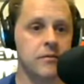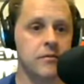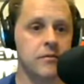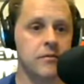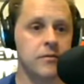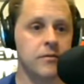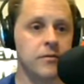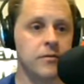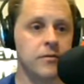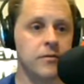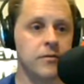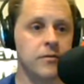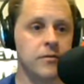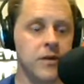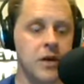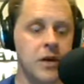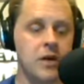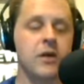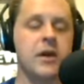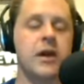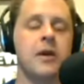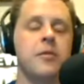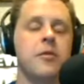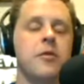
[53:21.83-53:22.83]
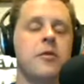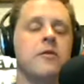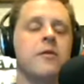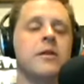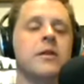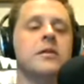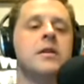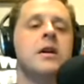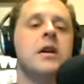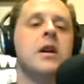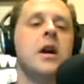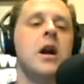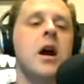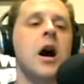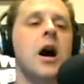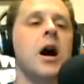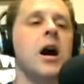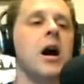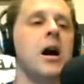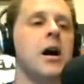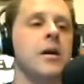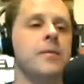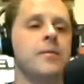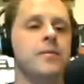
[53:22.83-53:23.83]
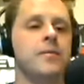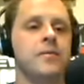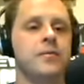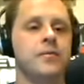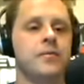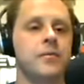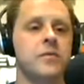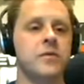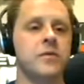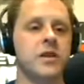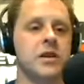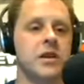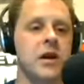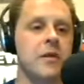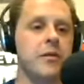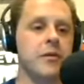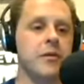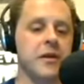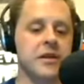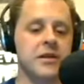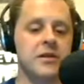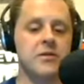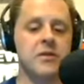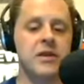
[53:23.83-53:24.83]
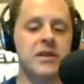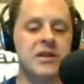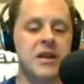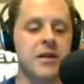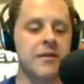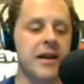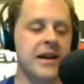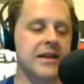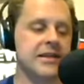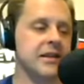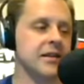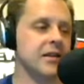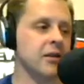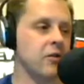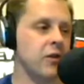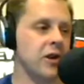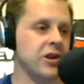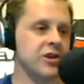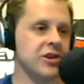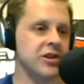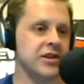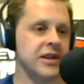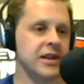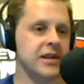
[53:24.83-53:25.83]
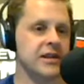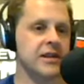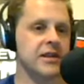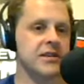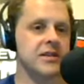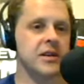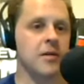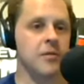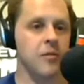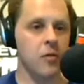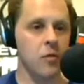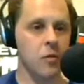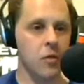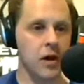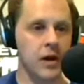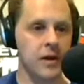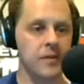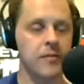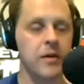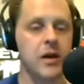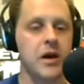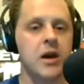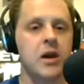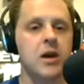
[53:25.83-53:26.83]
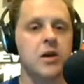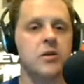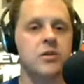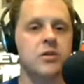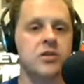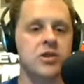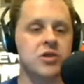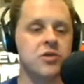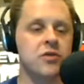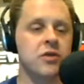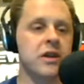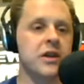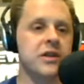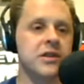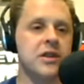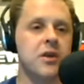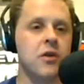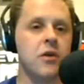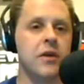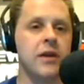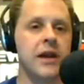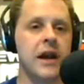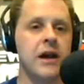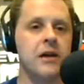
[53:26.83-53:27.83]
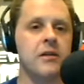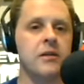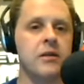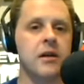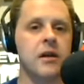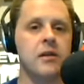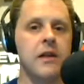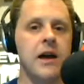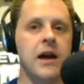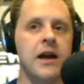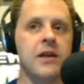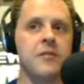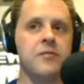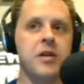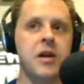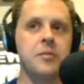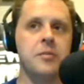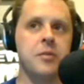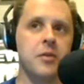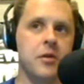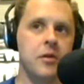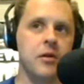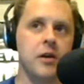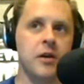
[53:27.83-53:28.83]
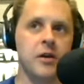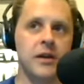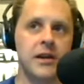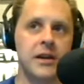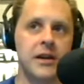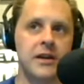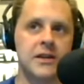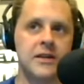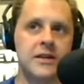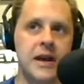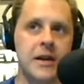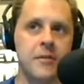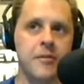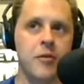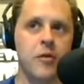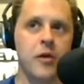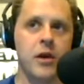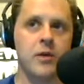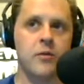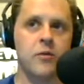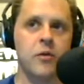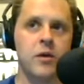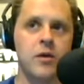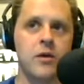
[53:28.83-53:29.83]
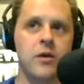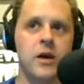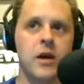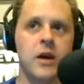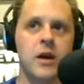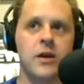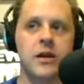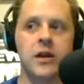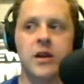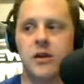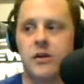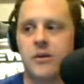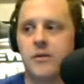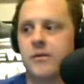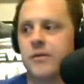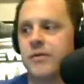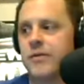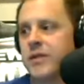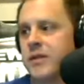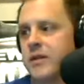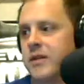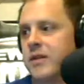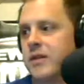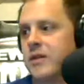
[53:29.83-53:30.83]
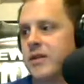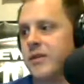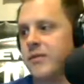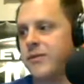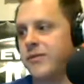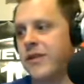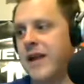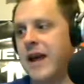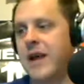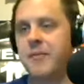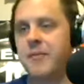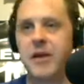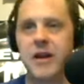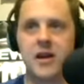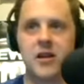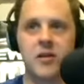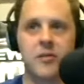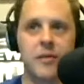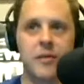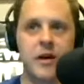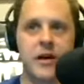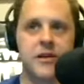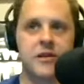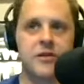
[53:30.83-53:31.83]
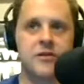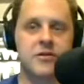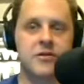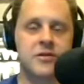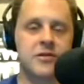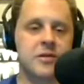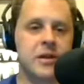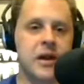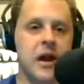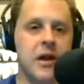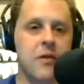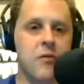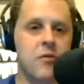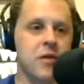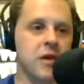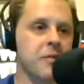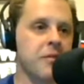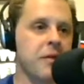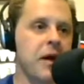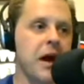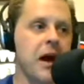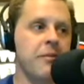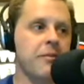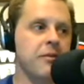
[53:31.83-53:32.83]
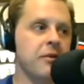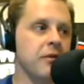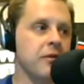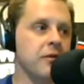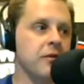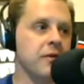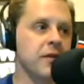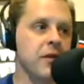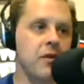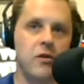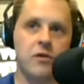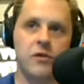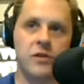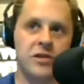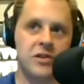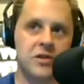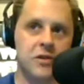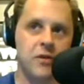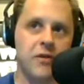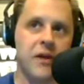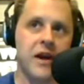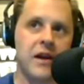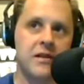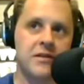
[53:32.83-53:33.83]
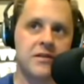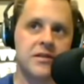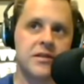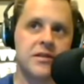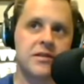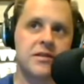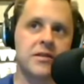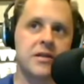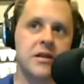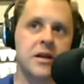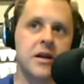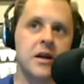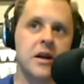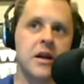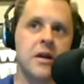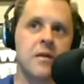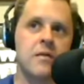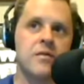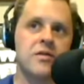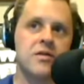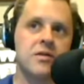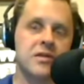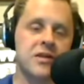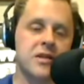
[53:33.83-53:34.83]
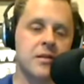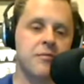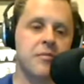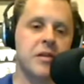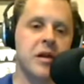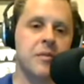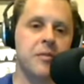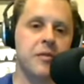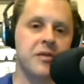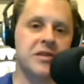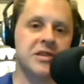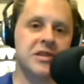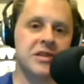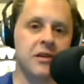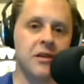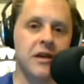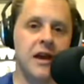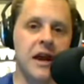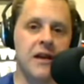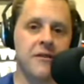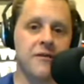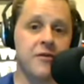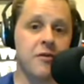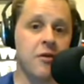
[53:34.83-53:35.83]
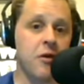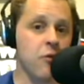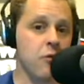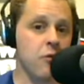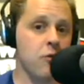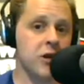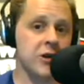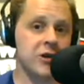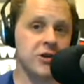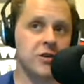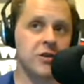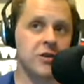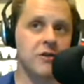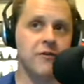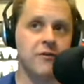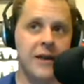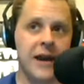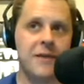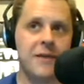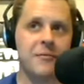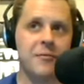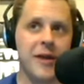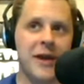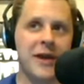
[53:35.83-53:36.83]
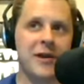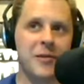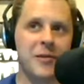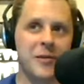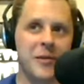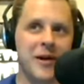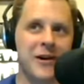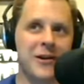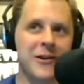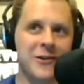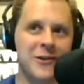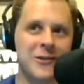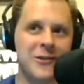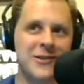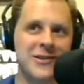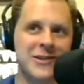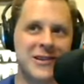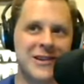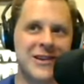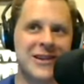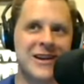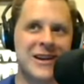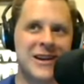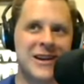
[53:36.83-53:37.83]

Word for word: Yes. Okay, perfect. Um, couple things. The reason I'm asking the questions like this, number one, screens going out. A lot of people are getting to that point where you know the flat panel monitors got really popular in the early 2000s. So some people still have their original flat panel monitors,